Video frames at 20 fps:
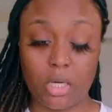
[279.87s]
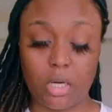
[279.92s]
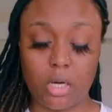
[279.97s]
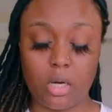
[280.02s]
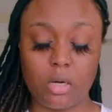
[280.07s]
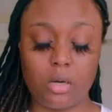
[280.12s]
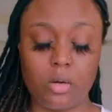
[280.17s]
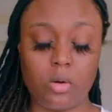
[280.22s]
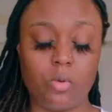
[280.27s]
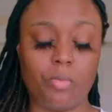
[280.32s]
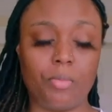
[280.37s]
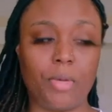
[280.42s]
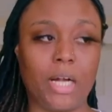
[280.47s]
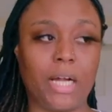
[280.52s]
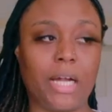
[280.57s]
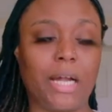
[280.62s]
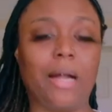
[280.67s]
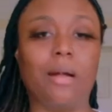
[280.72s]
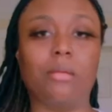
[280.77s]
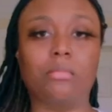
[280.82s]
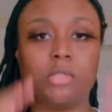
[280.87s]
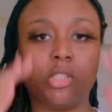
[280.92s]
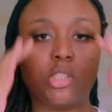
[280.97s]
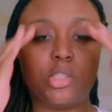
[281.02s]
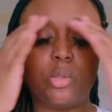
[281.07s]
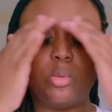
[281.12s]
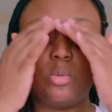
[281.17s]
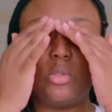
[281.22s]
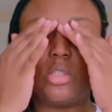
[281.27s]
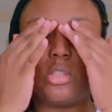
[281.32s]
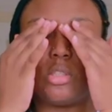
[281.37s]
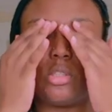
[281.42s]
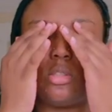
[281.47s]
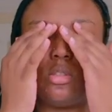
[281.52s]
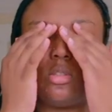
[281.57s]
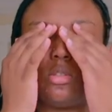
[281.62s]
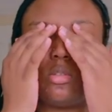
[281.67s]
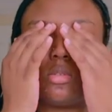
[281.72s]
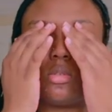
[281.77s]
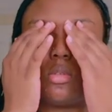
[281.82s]
Oh my god, I'm so
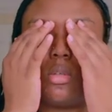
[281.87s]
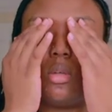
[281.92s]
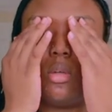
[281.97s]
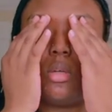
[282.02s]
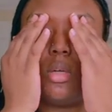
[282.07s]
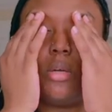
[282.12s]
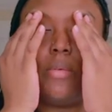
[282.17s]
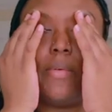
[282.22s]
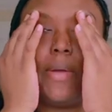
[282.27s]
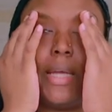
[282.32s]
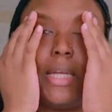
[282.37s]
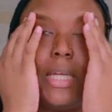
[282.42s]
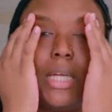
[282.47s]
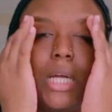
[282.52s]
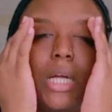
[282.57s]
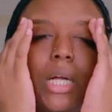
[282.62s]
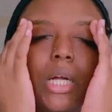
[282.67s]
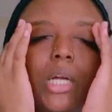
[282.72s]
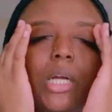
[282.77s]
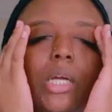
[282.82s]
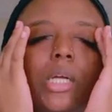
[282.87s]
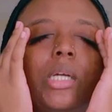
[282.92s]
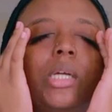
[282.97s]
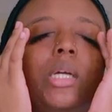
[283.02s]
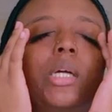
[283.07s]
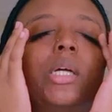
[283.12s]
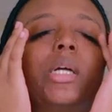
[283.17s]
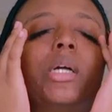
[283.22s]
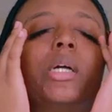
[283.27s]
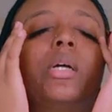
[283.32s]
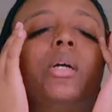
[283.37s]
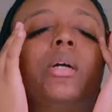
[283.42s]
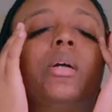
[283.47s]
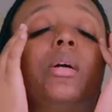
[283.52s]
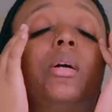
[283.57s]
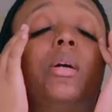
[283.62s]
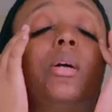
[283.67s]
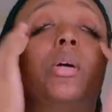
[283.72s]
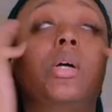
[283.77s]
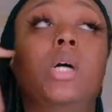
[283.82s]
destroyed right now,
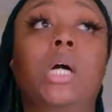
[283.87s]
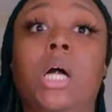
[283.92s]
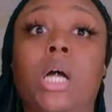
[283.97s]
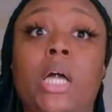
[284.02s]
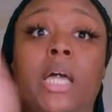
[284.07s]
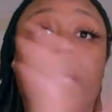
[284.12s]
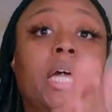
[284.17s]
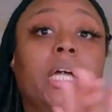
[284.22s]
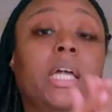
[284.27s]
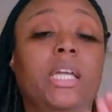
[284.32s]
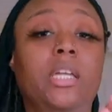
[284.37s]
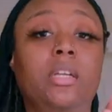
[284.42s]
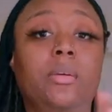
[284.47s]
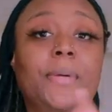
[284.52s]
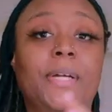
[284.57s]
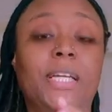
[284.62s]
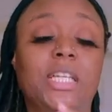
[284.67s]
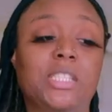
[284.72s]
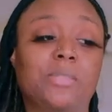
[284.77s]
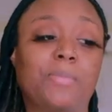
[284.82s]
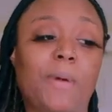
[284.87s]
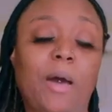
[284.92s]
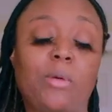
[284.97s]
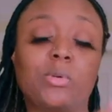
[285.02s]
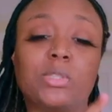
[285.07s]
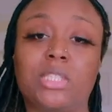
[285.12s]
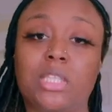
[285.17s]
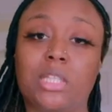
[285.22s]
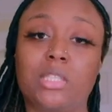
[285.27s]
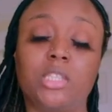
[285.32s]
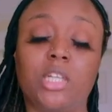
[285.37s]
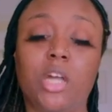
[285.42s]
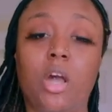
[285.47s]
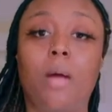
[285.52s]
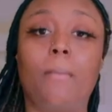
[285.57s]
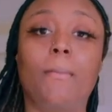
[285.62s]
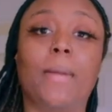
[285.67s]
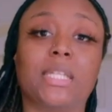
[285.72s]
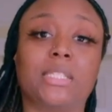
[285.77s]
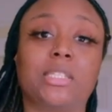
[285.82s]
girl. Anyways, but I was telling y'all
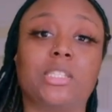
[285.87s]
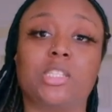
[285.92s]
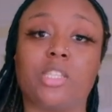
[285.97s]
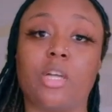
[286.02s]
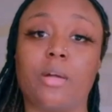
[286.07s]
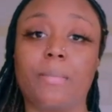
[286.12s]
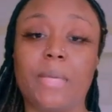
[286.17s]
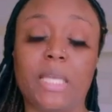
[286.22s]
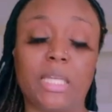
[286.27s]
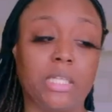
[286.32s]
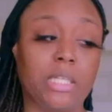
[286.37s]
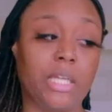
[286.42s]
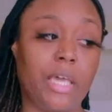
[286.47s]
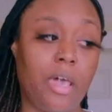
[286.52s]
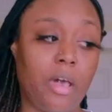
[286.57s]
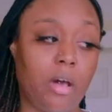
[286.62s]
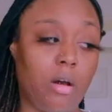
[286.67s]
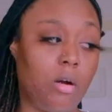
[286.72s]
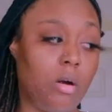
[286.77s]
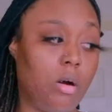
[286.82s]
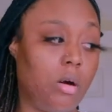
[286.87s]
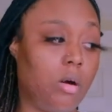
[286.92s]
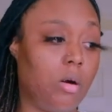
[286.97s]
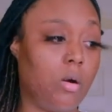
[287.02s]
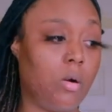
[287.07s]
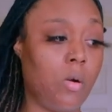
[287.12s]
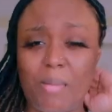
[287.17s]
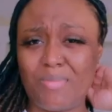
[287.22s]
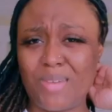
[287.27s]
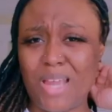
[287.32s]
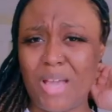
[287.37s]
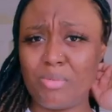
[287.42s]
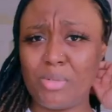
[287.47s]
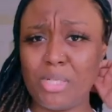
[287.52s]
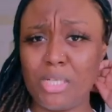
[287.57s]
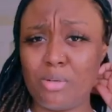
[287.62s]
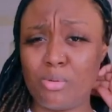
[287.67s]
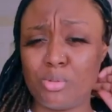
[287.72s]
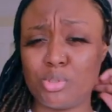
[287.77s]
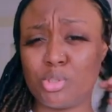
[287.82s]
I'm about to start making a hair oil. I'm not
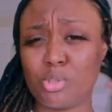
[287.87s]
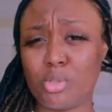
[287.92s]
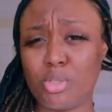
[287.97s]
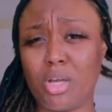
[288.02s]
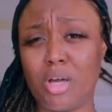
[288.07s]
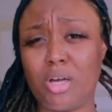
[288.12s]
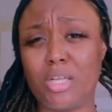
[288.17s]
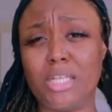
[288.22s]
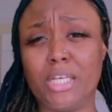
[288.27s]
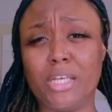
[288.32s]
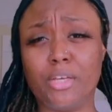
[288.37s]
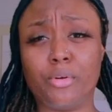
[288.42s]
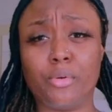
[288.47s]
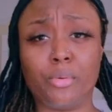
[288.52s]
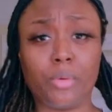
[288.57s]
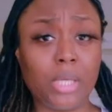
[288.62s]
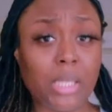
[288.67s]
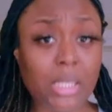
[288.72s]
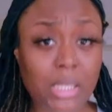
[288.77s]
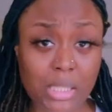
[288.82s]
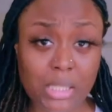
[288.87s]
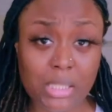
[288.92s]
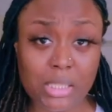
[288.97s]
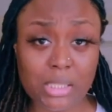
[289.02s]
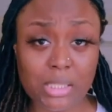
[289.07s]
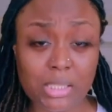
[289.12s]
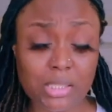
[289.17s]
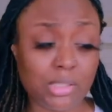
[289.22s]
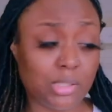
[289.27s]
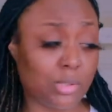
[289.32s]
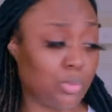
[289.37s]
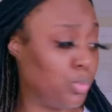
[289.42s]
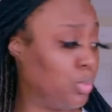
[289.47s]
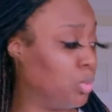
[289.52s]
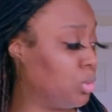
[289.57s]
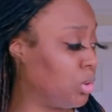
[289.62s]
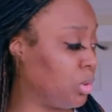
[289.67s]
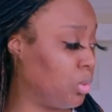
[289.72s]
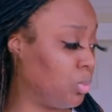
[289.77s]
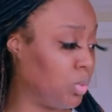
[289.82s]
really gonna show y'all the ingredients,
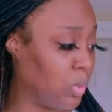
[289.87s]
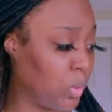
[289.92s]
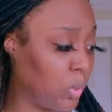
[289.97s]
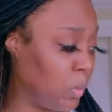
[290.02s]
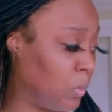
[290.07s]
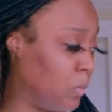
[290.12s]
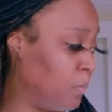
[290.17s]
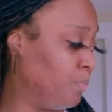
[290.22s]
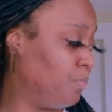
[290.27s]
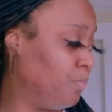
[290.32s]
woo the woo.